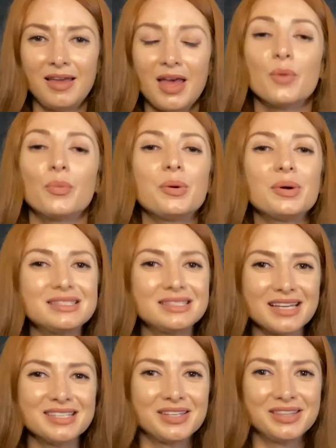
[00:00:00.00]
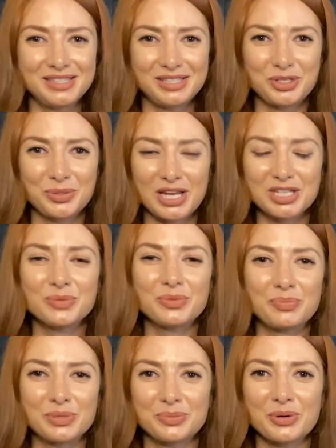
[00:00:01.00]
we were assessed on the situation with
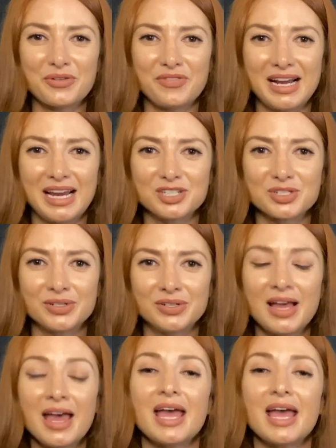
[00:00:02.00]
Bespoke Financial